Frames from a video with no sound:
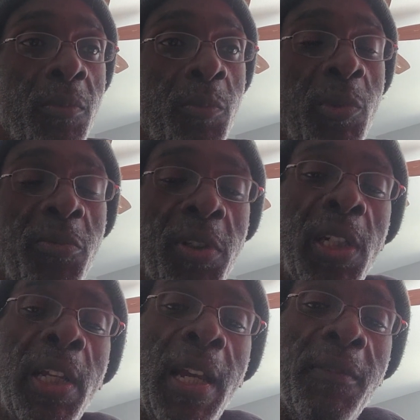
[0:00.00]
we
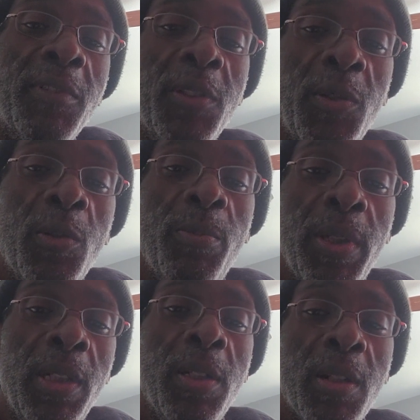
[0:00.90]
really have to do a
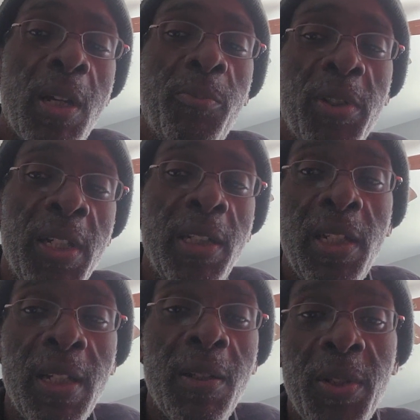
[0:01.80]
better job
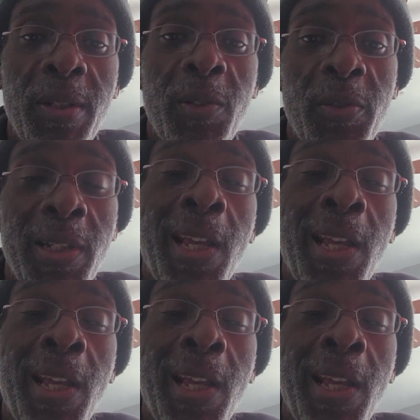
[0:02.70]
protecting our children